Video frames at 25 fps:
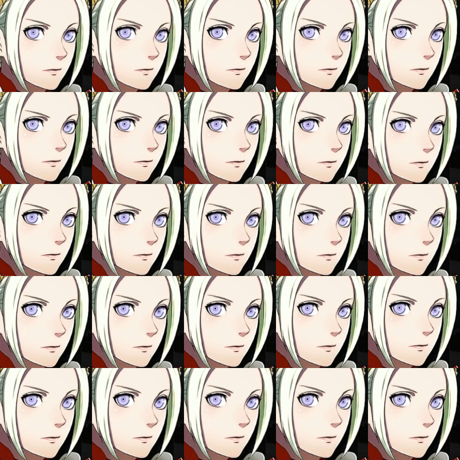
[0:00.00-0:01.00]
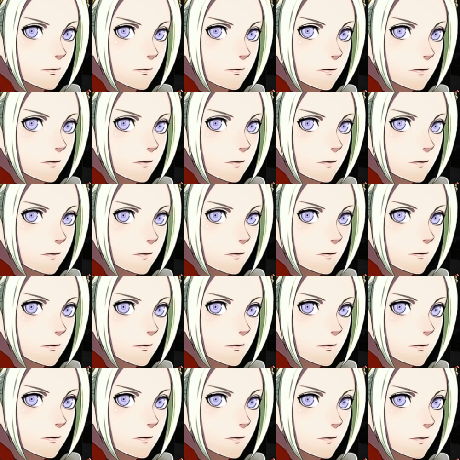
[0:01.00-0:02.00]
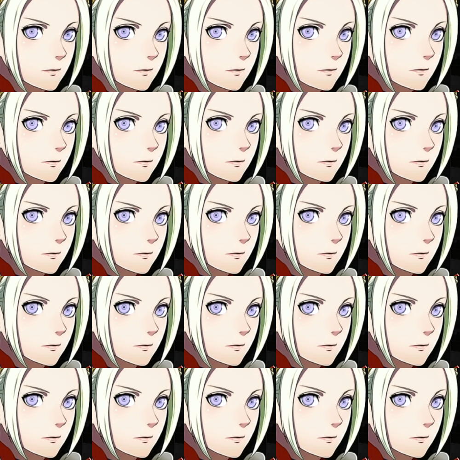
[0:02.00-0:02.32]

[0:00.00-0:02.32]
(silent)